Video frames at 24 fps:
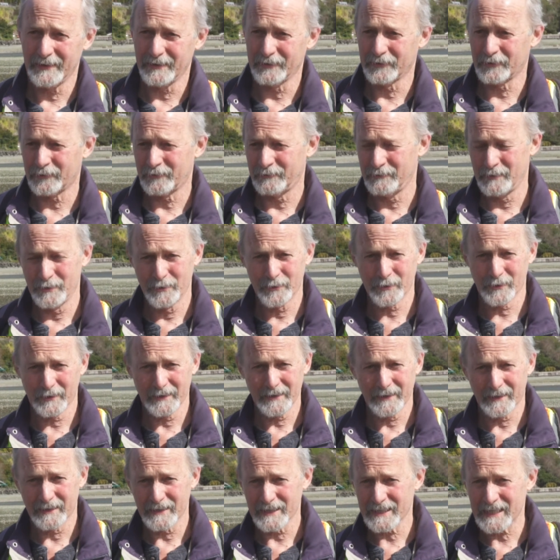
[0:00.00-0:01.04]
As usually
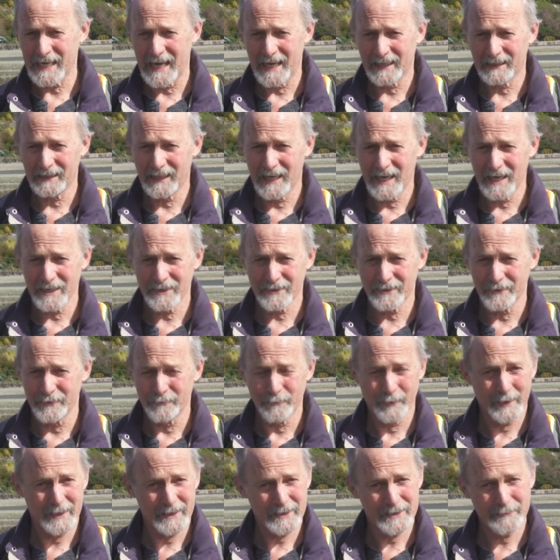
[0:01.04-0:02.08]
on a SCAT class, you
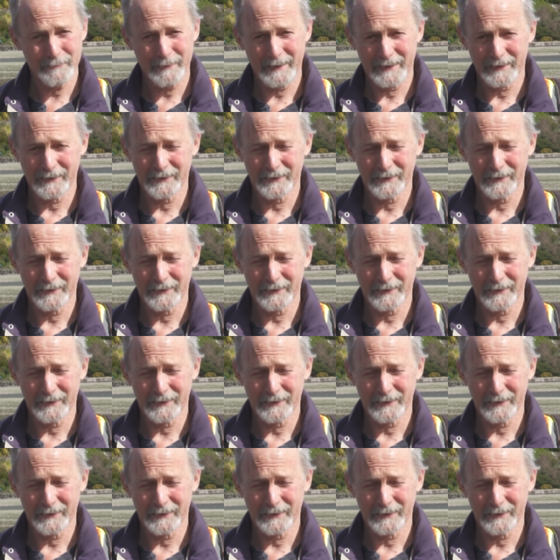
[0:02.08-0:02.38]
want to spend